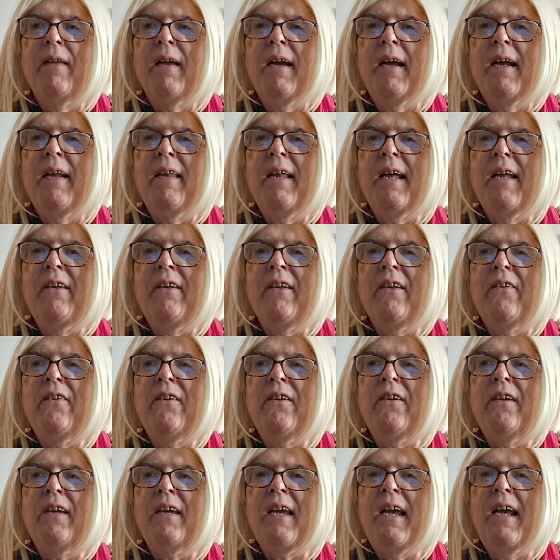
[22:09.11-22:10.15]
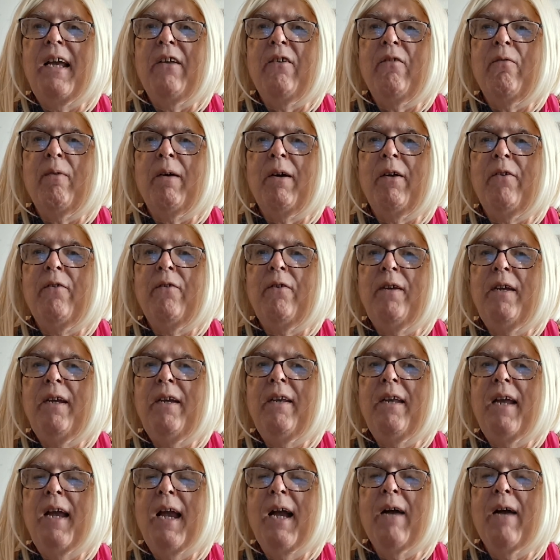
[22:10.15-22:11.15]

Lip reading: And that this is a case where you need to